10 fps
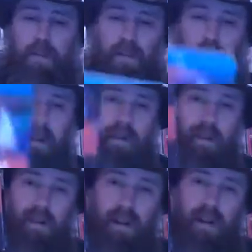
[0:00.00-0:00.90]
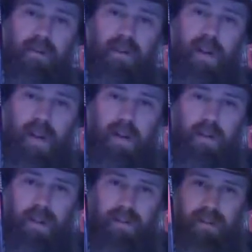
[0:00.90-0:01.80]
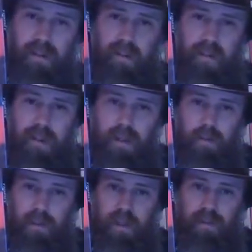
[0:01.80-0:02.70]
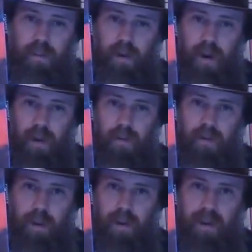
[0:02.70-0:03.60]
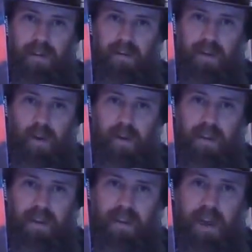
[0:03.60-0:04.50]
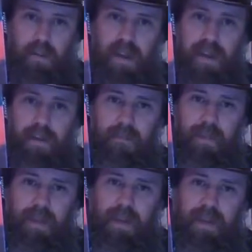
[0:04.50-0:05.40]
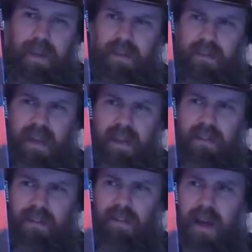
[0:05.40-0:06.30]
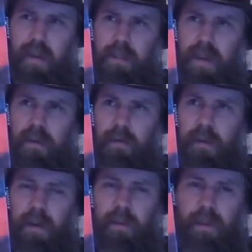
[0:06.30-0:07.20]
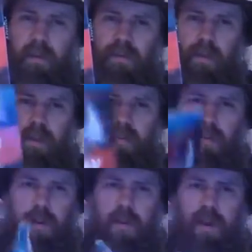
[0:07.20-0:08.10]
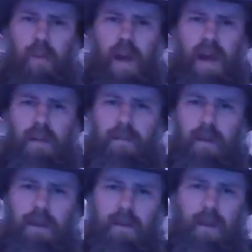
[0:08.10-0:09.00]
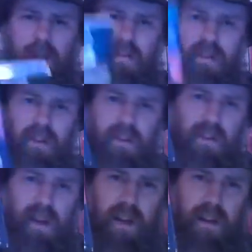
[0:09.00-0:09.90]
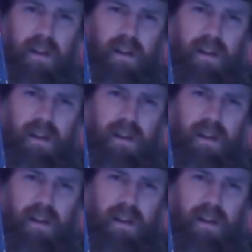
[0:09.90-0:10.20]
enjoyed. Actually, all of us at Flesh Wound Horror enjoyed it. It's called Yummy. It is a zombie film of sorts. Very wild, very crazy. It's on